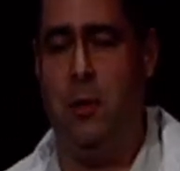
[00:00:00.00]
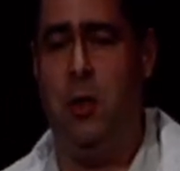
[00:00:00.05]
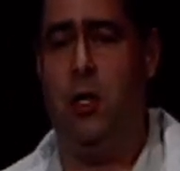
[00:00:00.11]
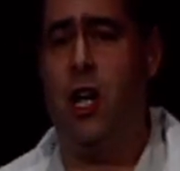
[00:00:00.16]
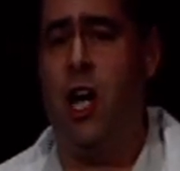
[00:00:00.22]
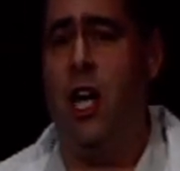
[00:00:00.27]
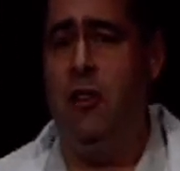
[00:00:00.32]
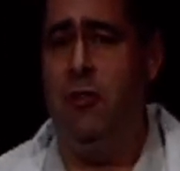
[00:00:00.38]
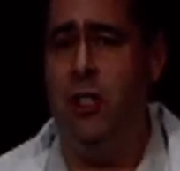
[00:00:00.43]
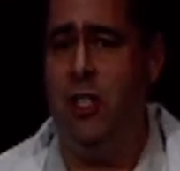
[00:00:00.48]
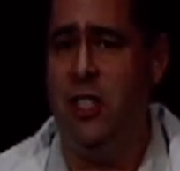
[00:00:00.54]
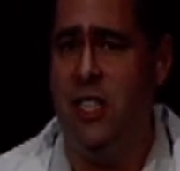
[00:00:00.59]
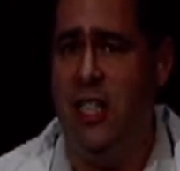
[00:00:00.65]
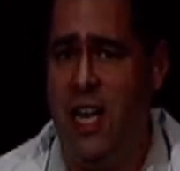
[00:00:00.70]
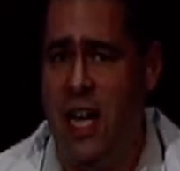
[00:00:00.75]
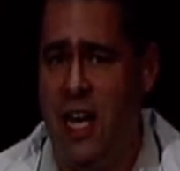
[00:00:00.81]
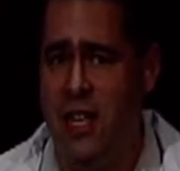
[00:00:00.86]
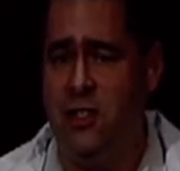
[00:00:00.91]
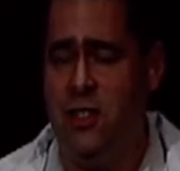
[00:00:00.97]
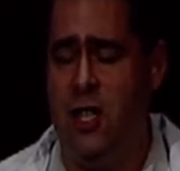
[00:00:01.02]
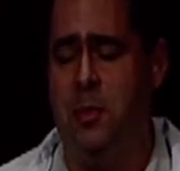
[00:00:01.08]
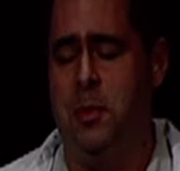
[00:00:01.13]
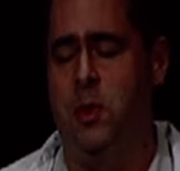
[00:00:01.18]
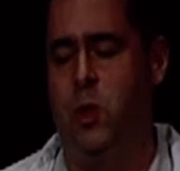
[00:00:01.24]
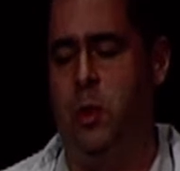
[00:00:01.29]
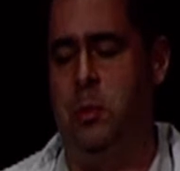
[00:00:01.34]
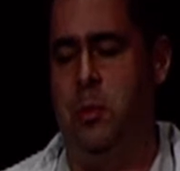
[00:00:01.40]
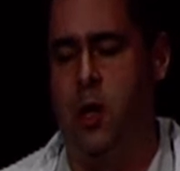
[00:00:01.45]
You're kind of a liaison
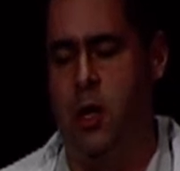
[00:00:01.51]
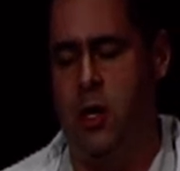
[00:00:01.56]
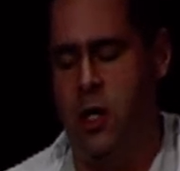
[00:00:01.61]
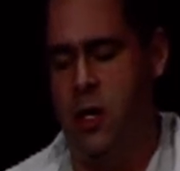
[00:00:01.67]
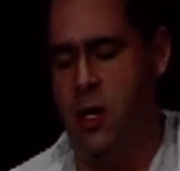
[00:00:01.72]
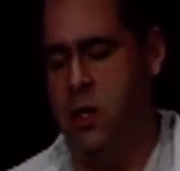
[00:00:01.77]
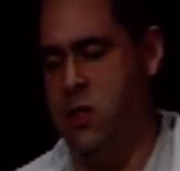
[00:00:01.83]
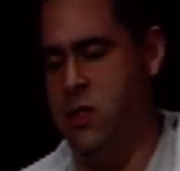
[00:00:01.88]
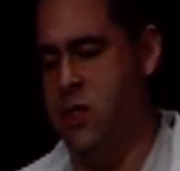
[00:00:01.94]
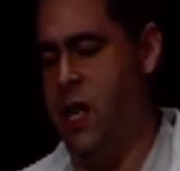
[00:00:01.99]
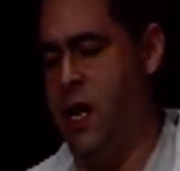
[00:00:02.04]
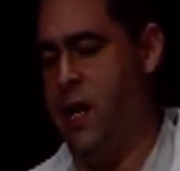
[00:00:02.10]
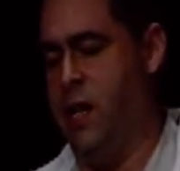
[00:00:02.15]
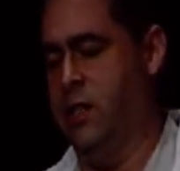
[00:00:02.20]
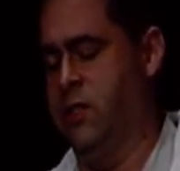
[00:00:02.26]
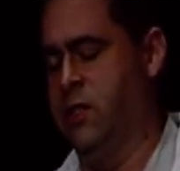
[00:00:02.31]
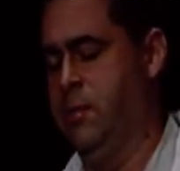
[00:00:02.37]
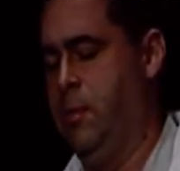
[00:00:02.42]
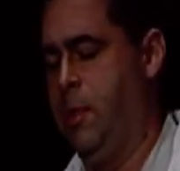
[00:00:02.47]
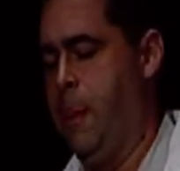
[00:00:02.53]
between marketing and sales.